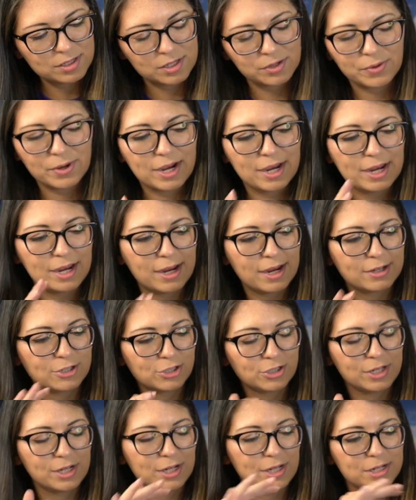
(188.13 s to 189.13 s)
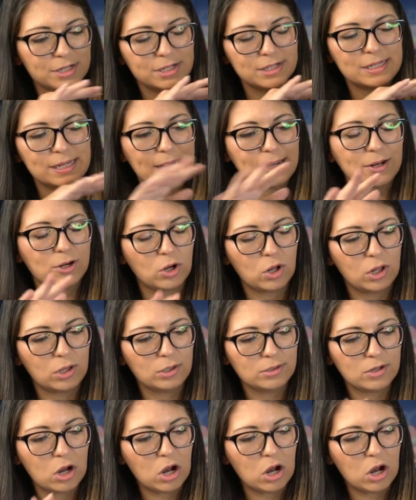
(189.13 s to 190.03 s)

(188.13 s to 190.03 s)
so I actually need to take it all